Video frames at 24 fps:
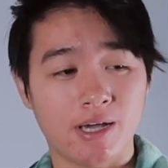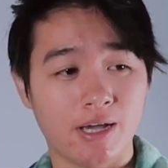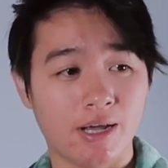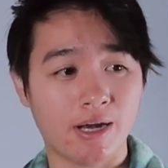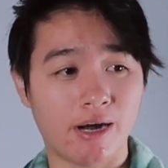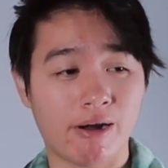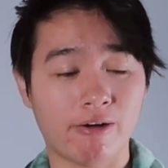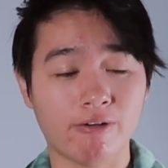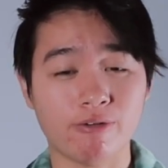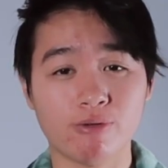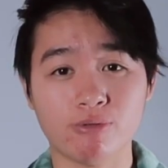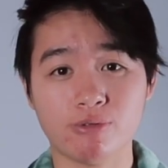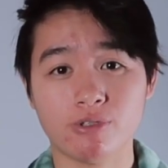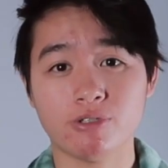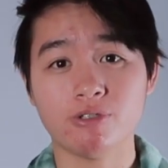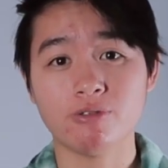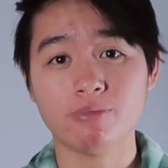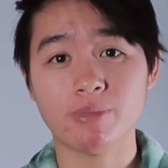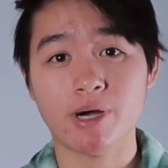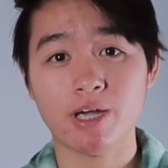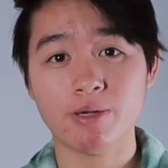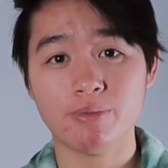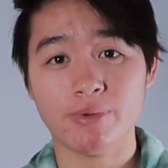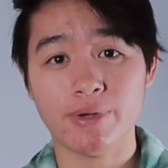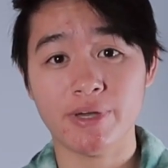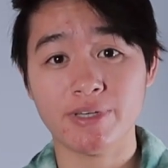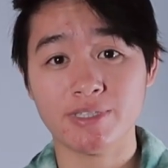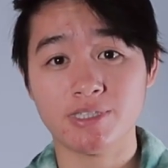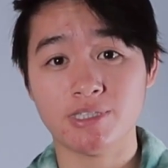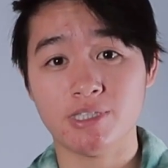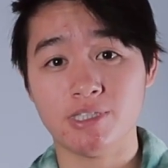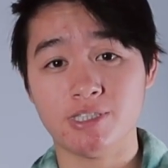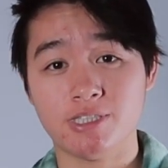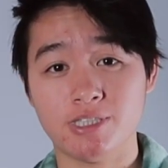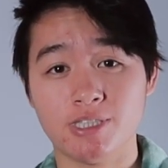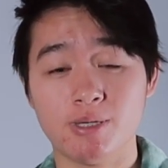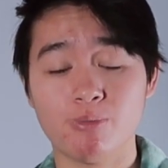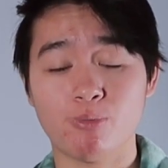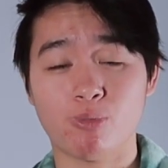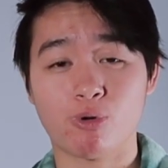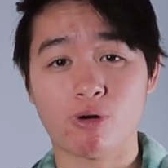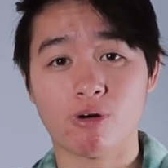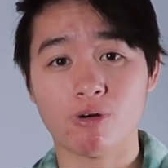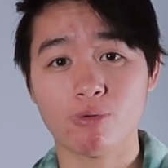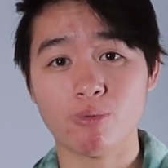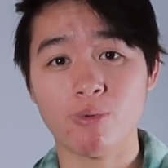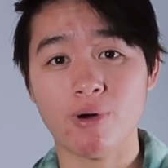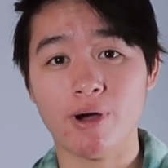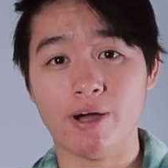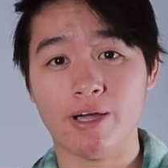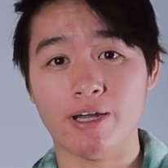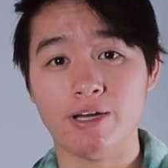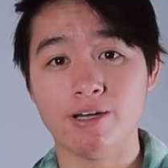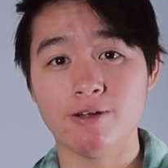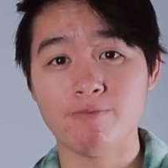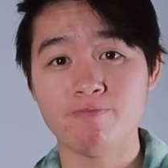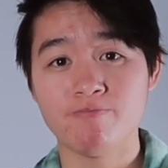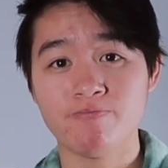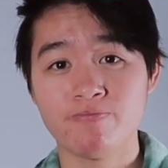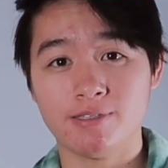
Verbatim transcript: and I will do my best to ship worldwide.